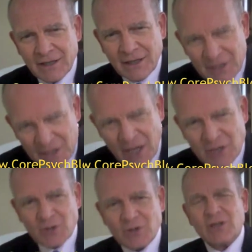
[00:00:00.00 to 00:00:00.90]

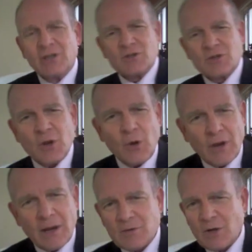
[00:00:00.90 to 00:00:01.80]
essential to know
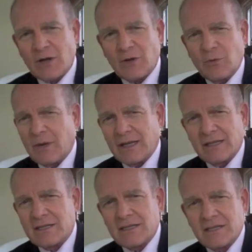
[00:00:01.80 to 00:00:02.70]
what I'm talking about.
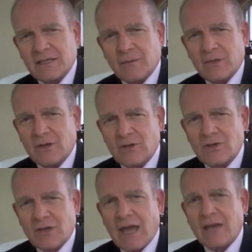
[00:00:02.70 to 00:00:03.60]
This isn't something you
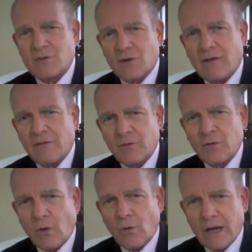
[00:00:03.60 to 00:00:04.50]
just cast off and
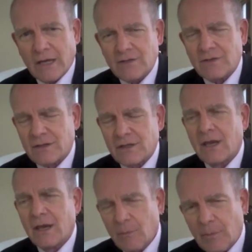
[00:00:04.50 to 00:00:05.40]
throw away. This is
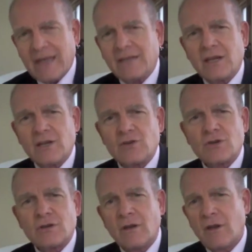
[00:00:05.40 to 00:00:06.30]
pay
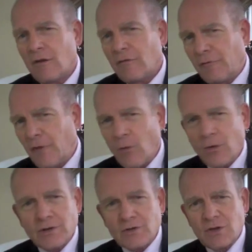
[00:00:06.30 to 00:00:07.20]
attention,
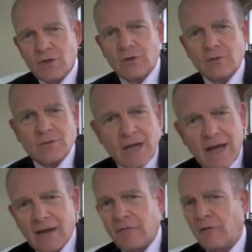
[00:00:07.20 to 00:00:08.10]
forward it to your
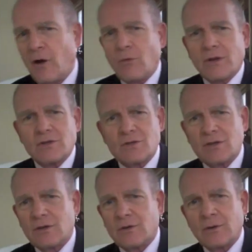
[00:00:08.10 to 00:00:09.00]
doc, forward it to
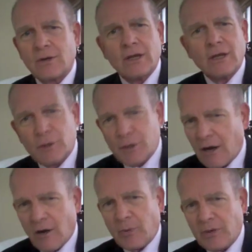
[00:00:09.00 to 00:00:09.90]
your
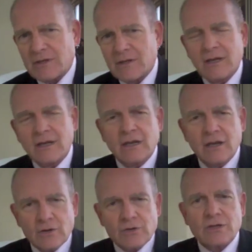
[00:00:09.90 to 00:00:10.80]
therapist.
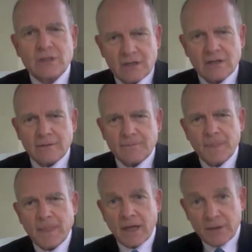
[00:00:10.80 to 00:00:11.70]
Here's the deal.
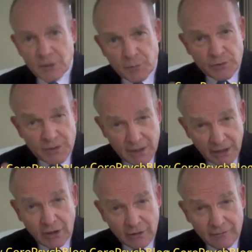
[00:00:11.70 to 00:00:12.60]
And this
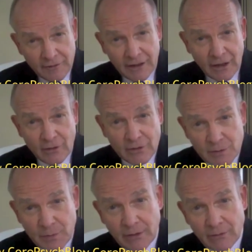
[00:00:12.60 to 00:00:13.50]
particular video is a
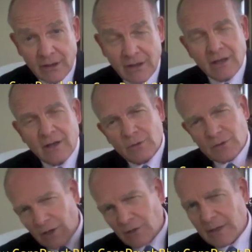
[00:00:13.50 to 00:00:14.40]
big one. We
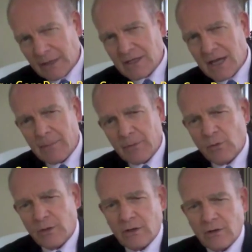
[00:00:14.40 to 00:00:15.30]
talked about the top of the
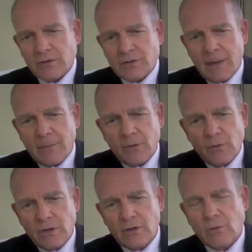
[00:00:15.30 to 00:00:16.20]
window. The top of the
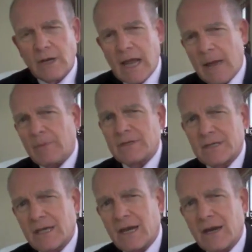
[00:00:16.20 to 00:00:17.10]
window, what happens
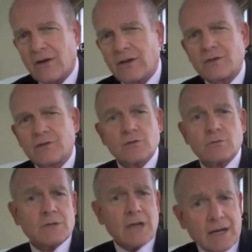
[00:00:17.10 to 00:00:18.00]
there is that you're
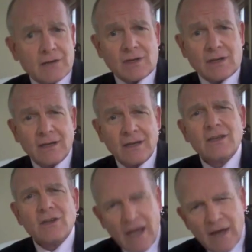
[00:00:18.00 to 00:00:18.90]
toxic.
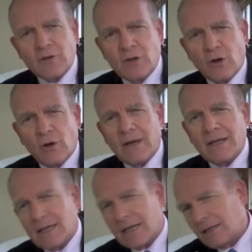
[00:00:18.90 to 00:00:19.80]
You have to know
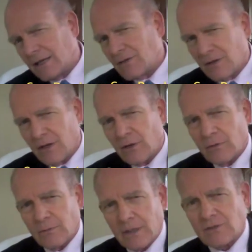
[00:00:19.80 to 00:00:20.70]
about that. That's another,
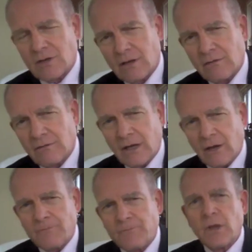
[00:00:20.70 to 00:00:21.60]
that's another video.
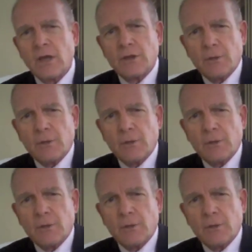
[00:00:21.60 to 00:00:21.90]
The